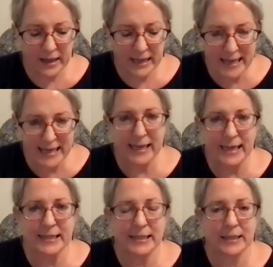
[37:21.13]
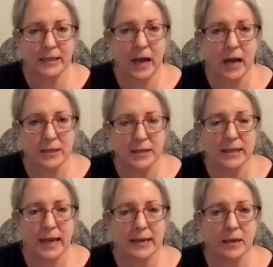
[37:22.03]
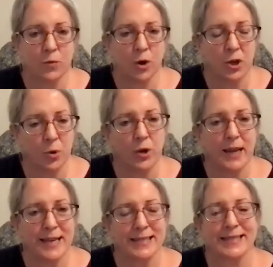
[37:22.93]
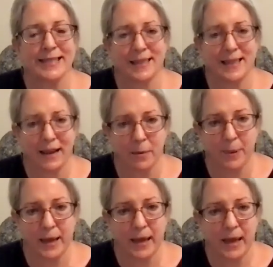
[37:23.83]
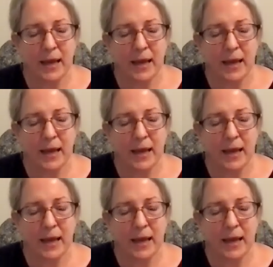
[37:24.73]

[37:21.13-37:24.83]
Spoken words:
key to understanding what yoga is as a therapy